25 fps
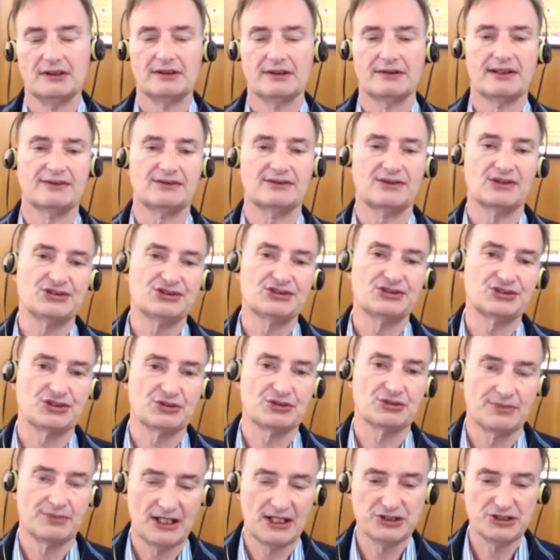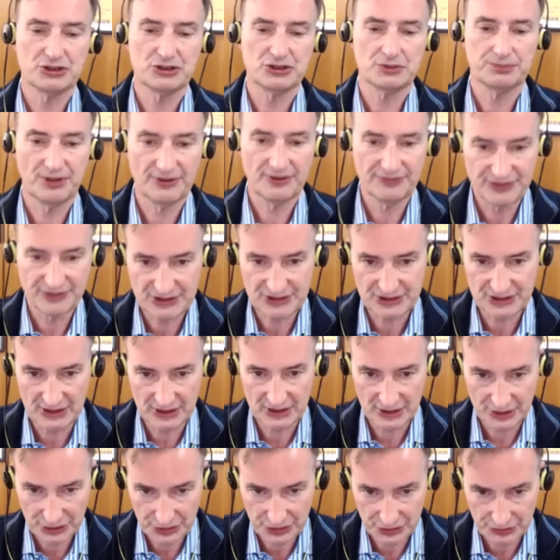that this is a major privacy
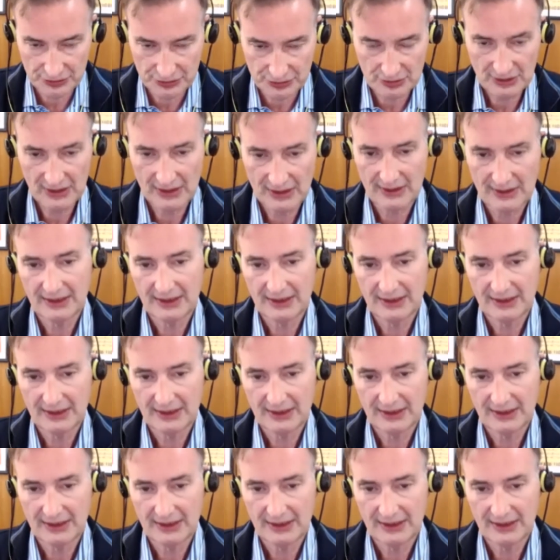issue,